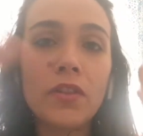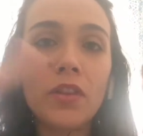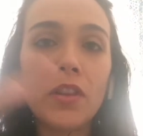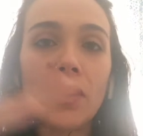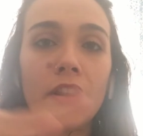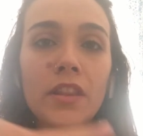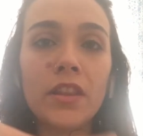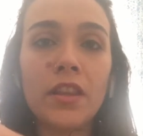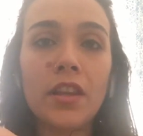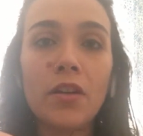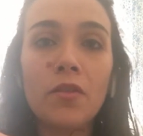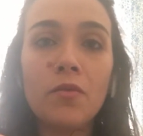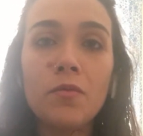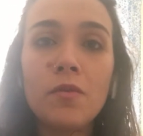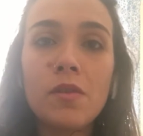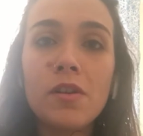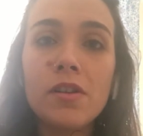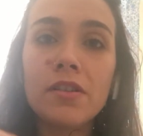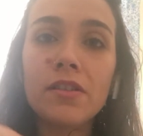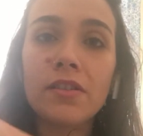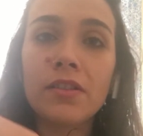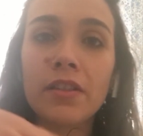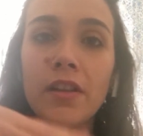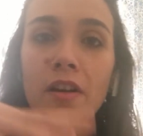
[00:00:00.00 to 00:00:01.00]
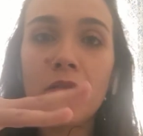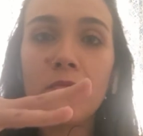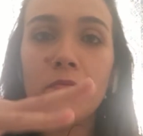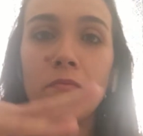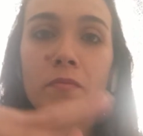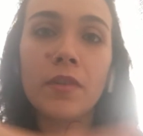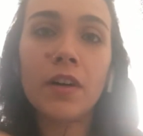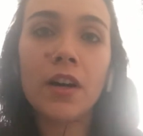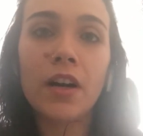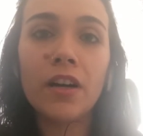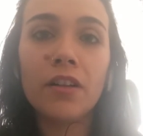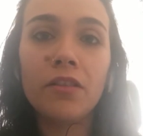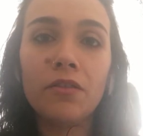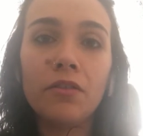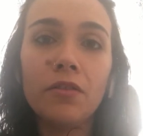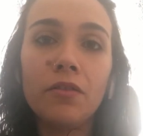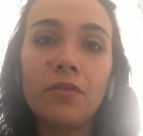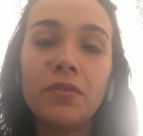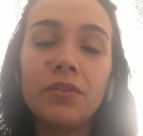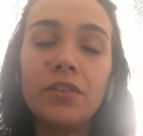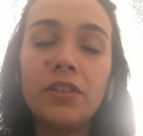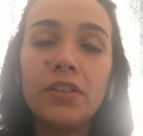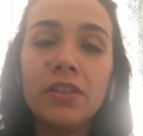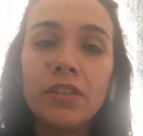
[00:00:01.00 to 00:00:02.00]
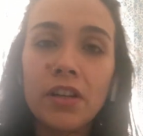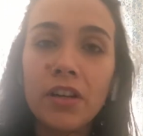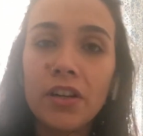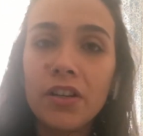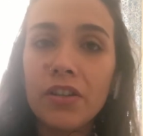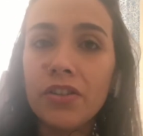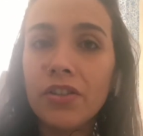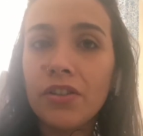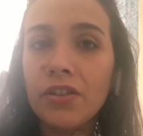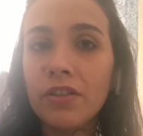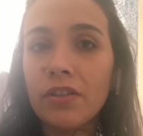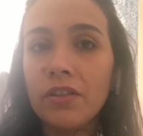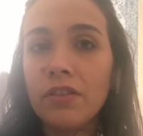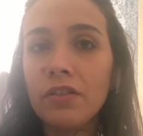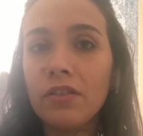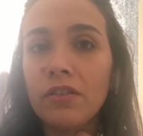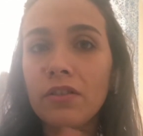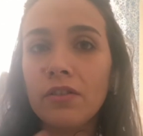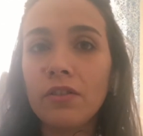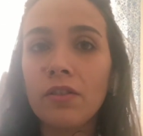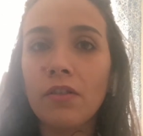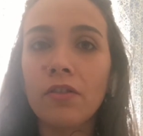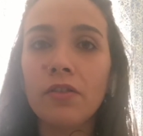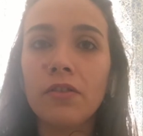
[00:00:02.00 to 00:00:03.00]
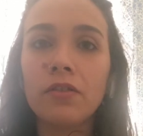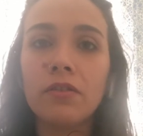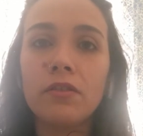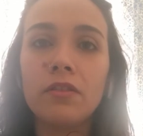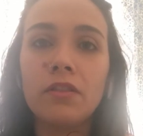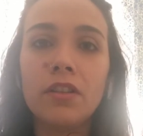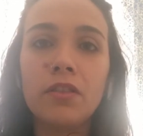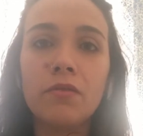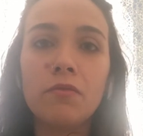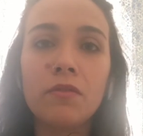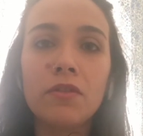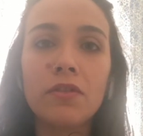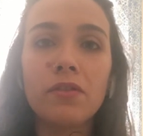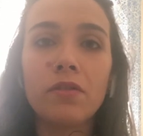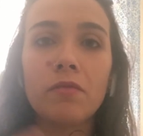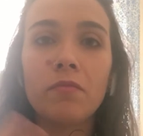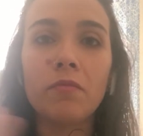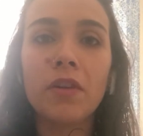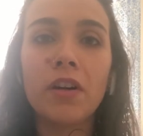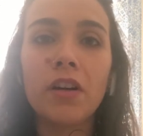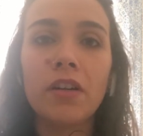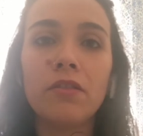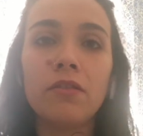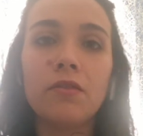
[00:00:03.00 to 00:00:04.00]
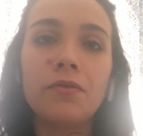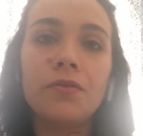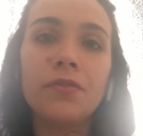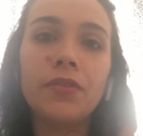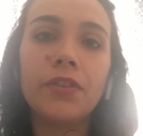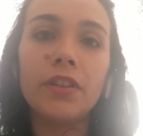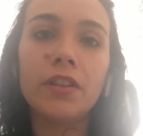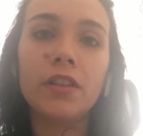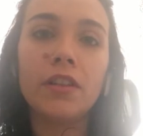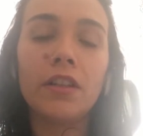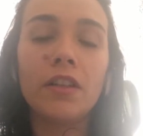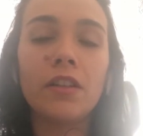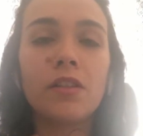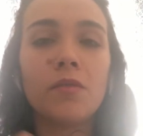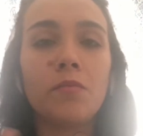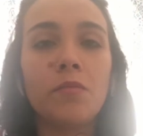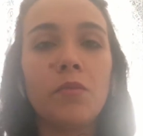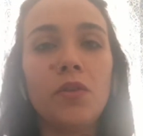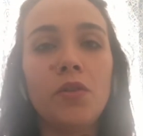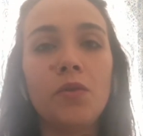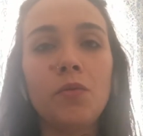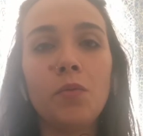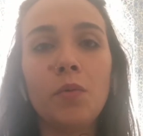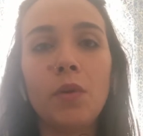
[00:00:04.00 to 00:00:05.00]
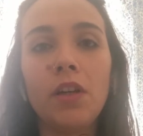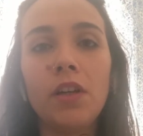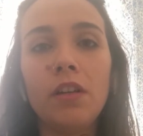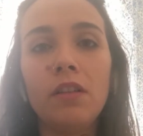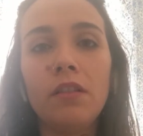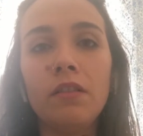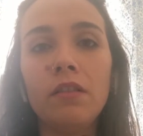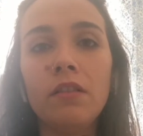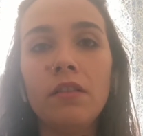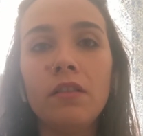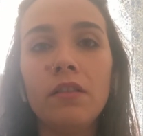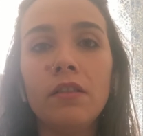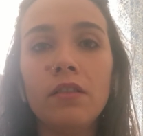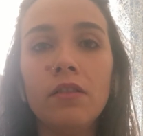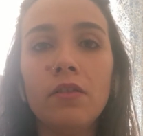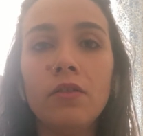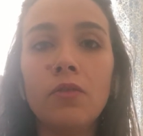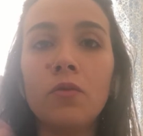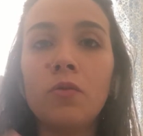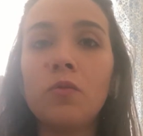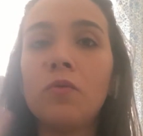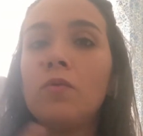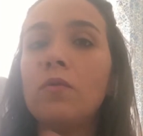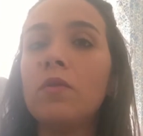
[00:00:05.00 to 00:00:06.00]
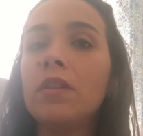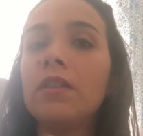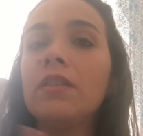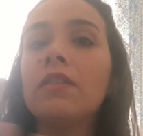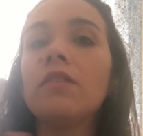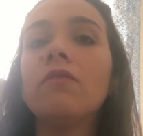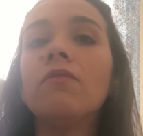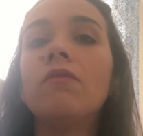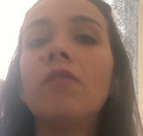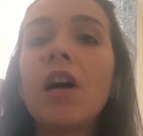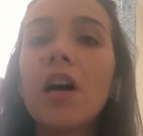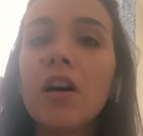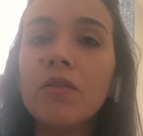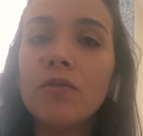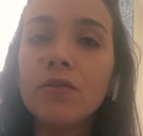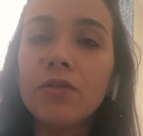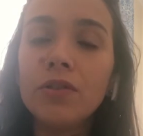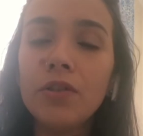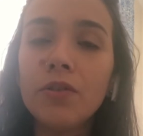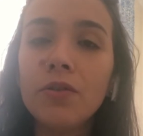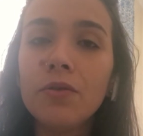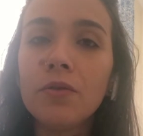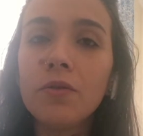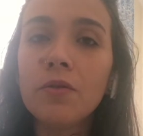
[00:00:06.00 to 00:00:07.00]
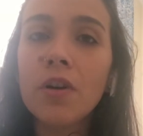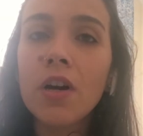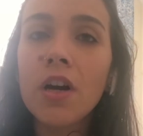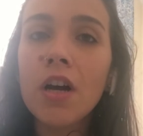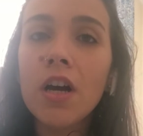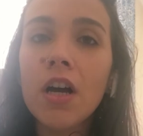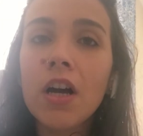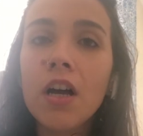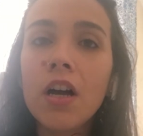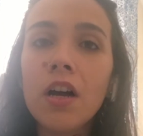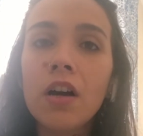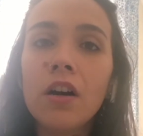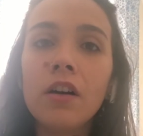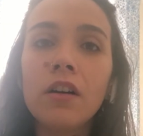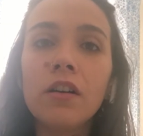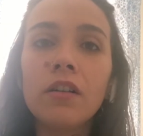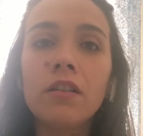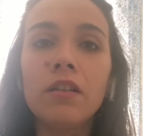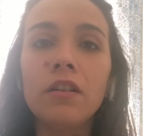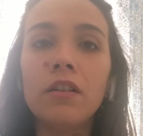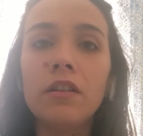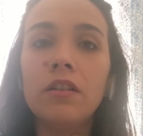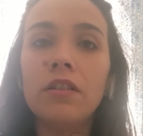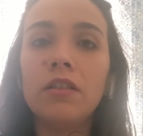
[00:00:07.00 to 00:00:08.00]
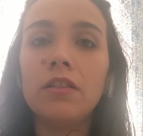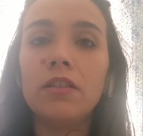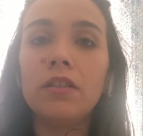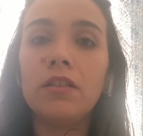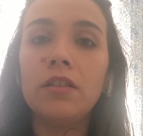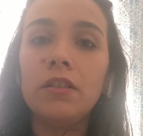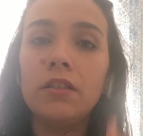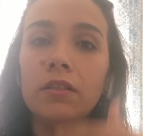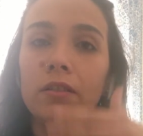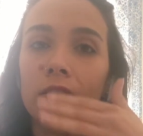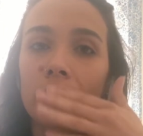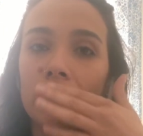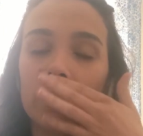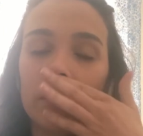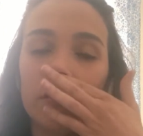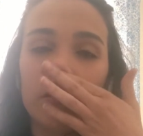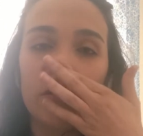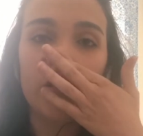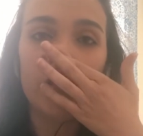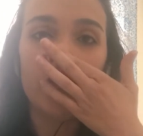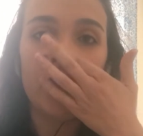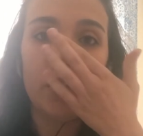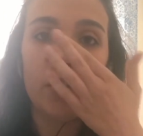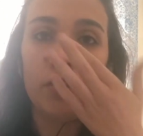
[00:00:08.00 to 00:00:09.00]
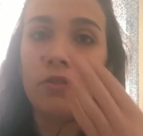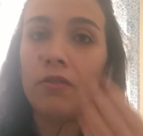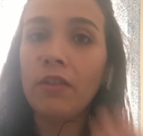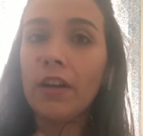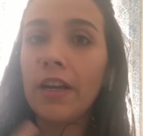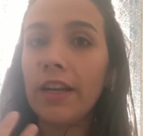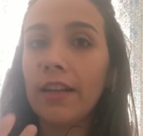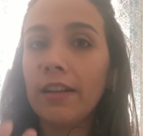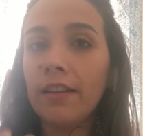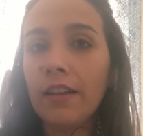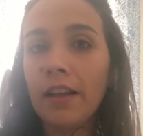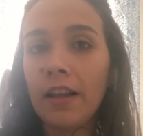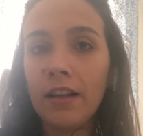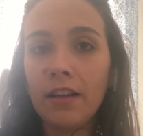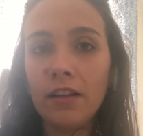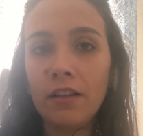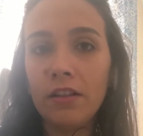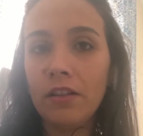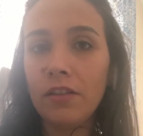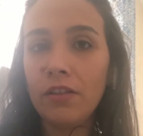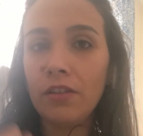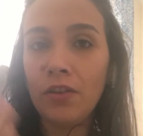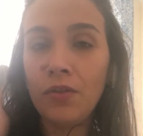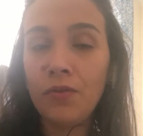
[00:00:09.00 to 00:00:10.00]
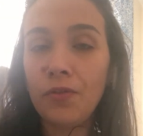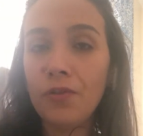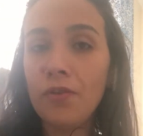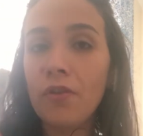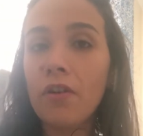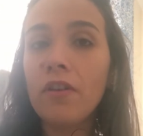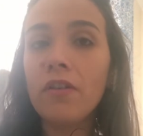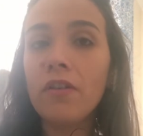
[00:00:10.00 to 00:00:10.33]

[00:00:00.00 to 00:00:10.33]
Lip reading: there were some kind of discussions, or there were some kind of feelings between who was around you, you can if you